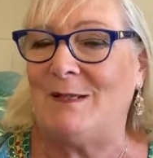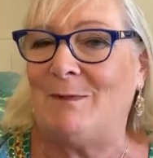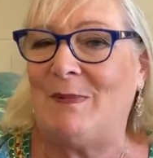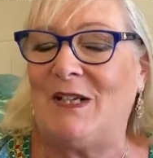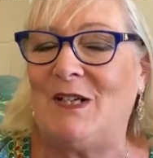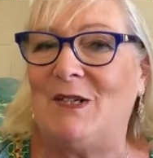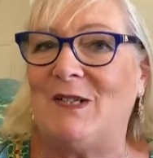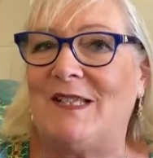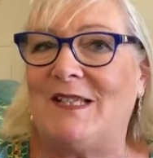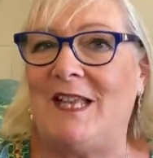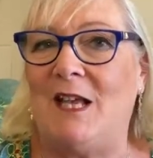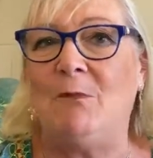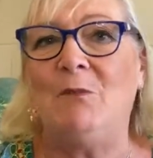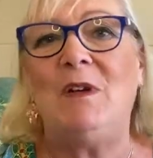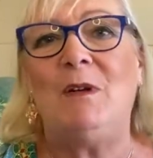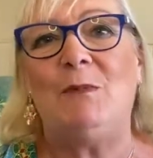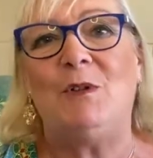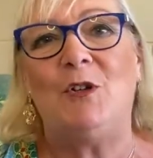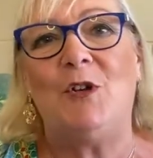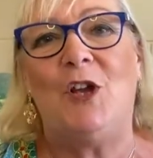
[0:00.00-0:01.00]
because then
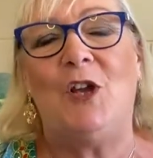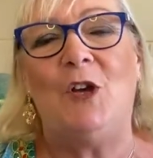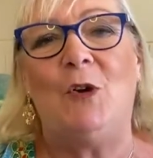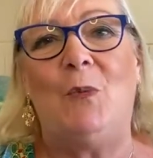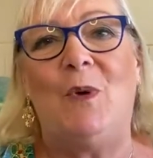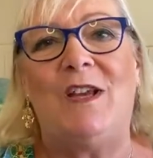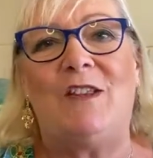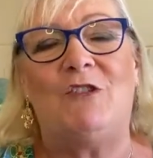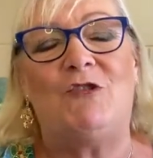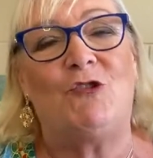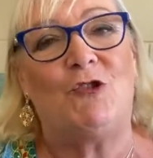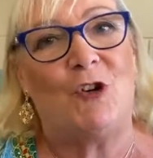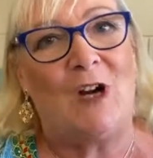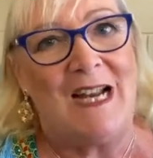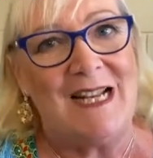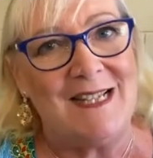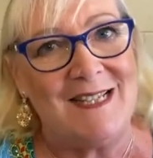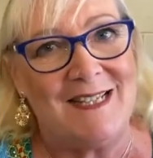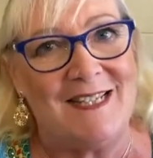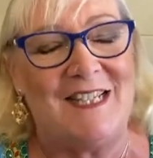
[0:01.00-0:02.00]
we will know where the
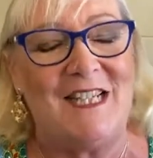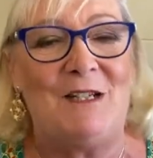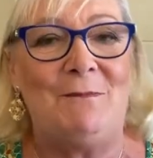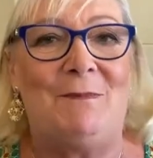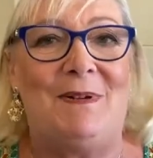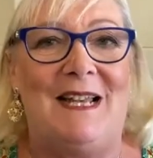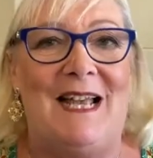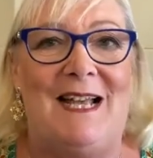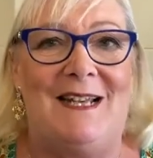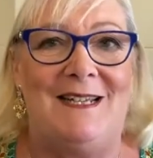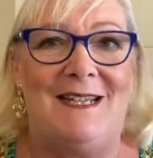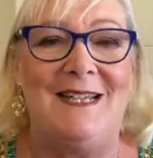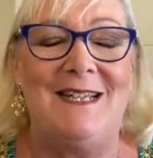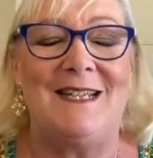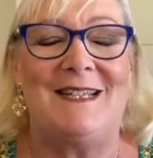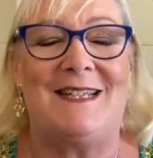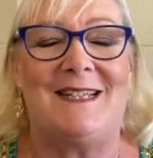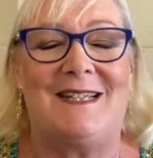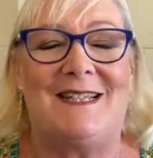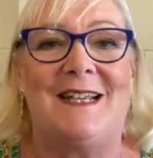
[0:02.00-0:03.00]
transiting
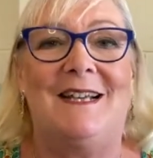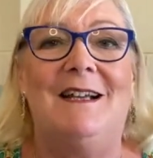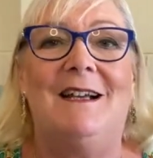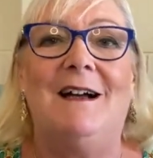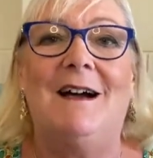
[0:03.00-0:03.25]
planets